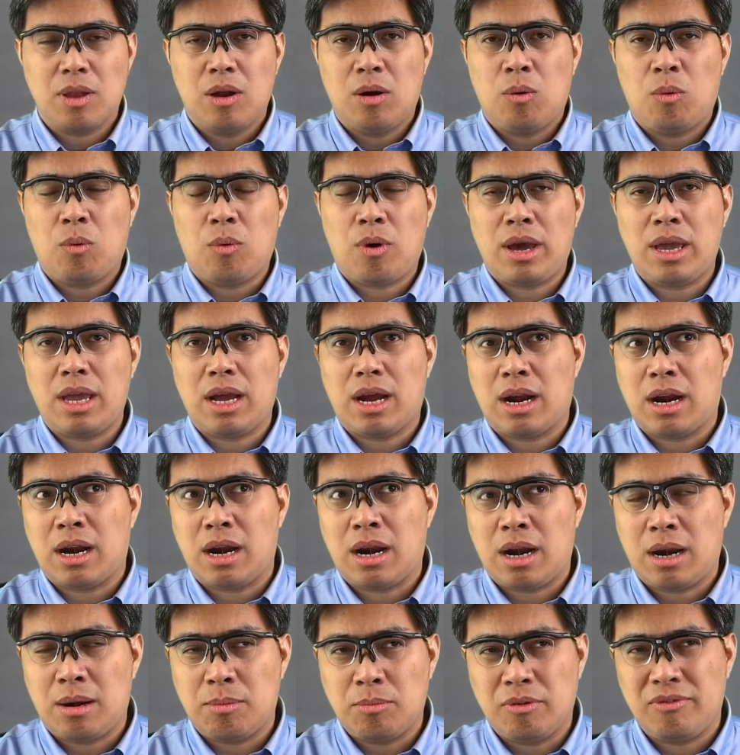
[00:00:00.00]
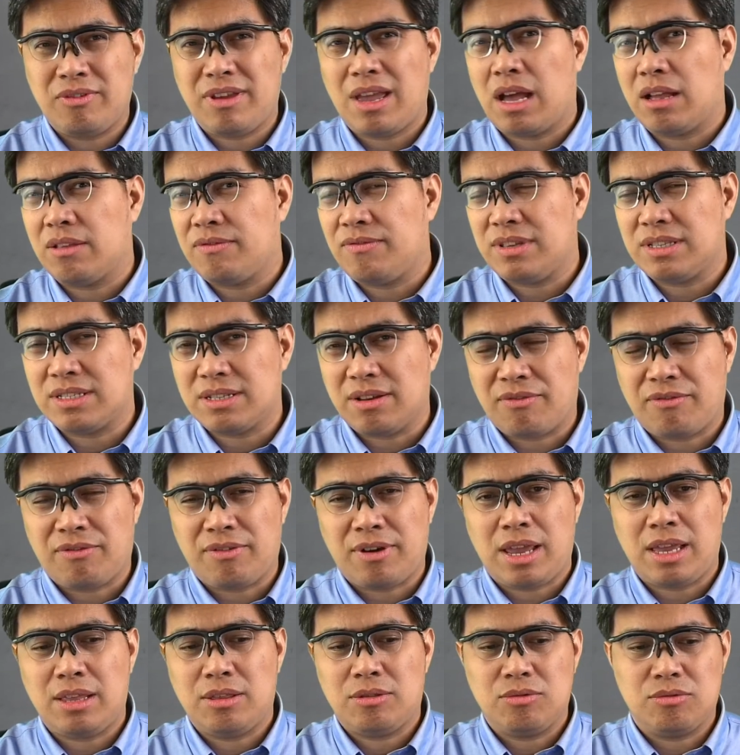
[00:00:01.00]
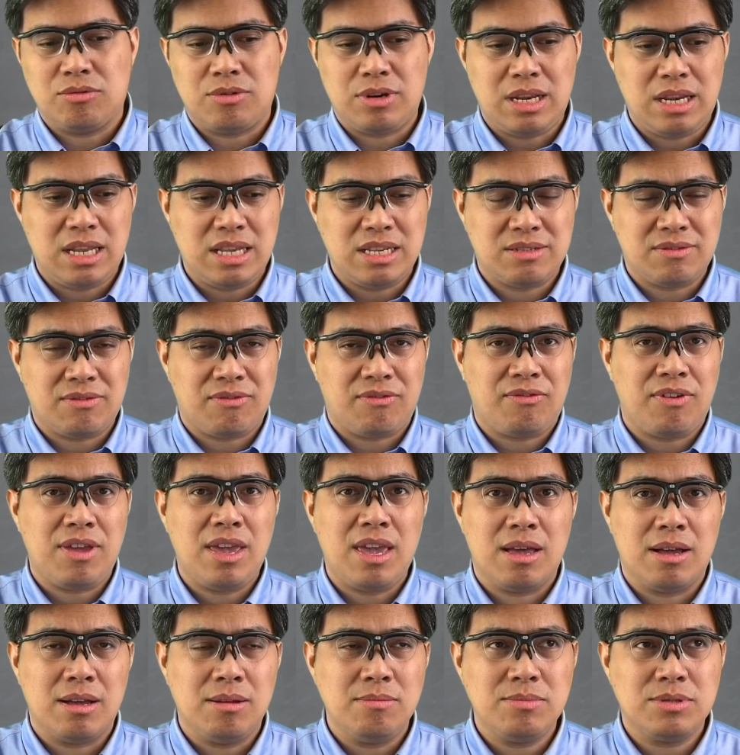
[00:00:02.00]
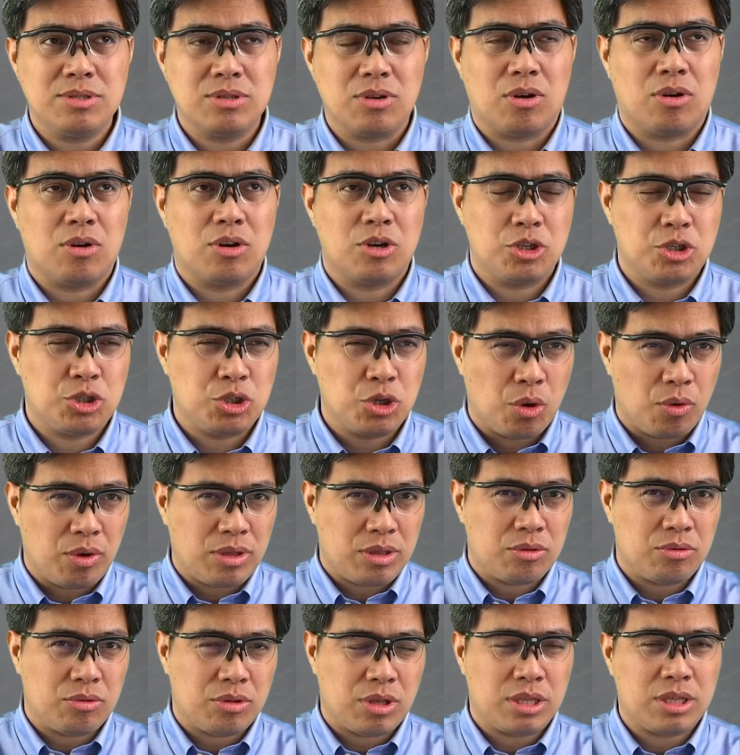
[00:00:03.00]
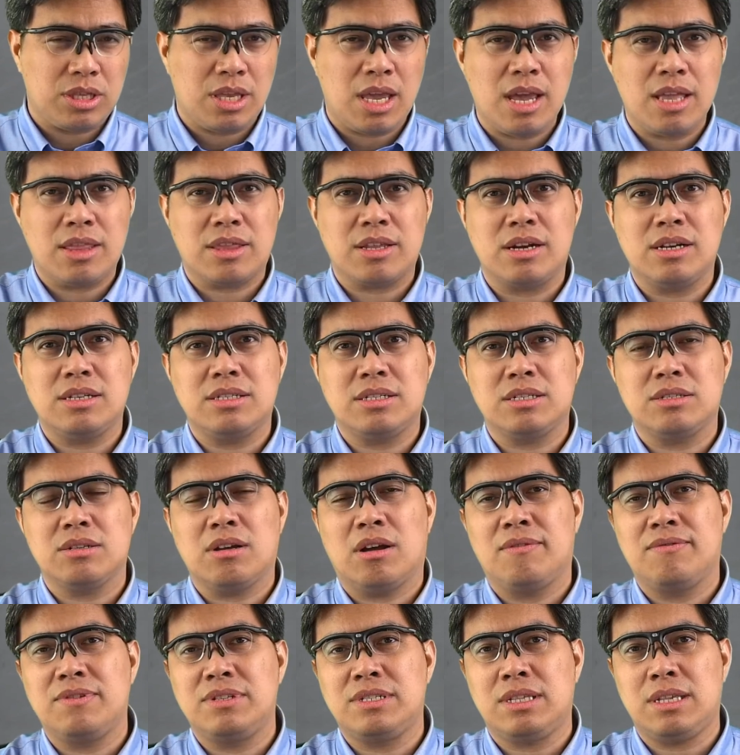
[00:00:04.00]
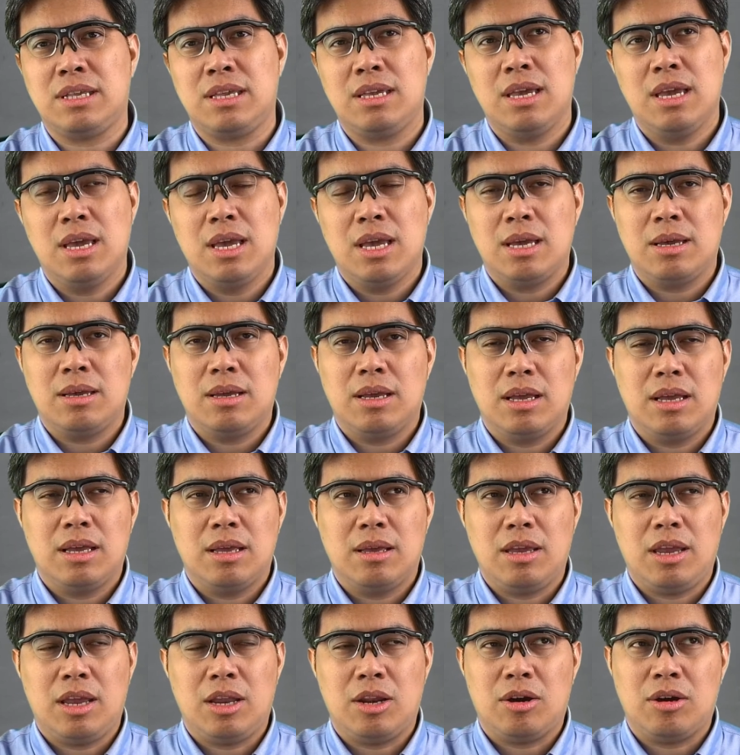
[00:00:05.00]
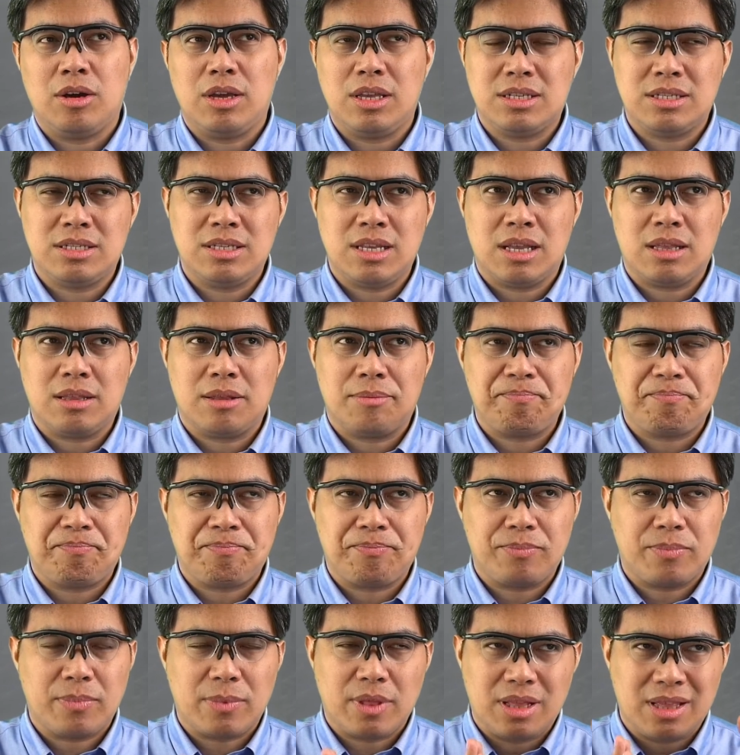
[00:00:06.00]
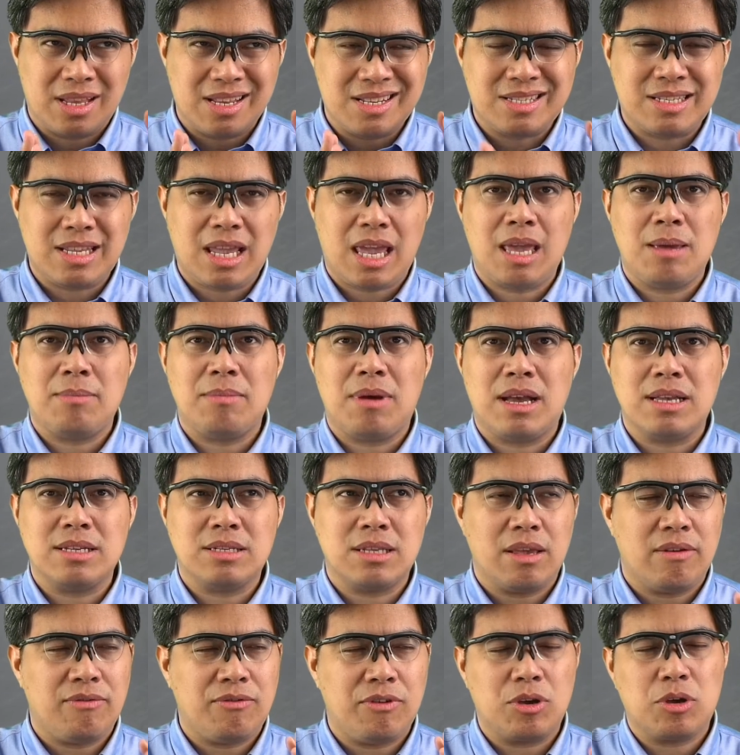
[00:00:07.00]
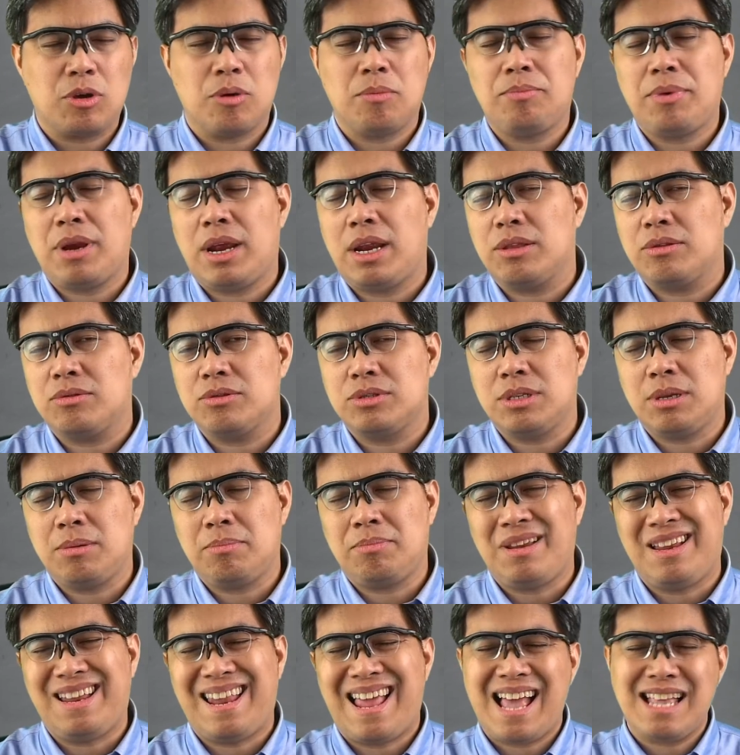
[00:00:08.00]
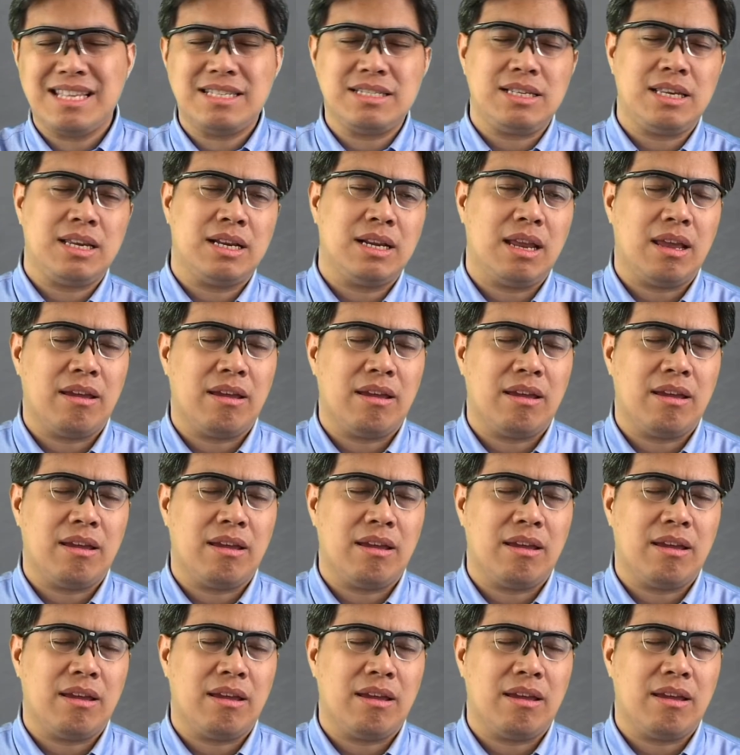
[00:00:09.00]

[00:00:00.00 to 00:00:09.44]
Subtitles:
why are movie outfits afraid to release films or show it to the theaters is obviously, it's not the same as if you compare it to simply last year.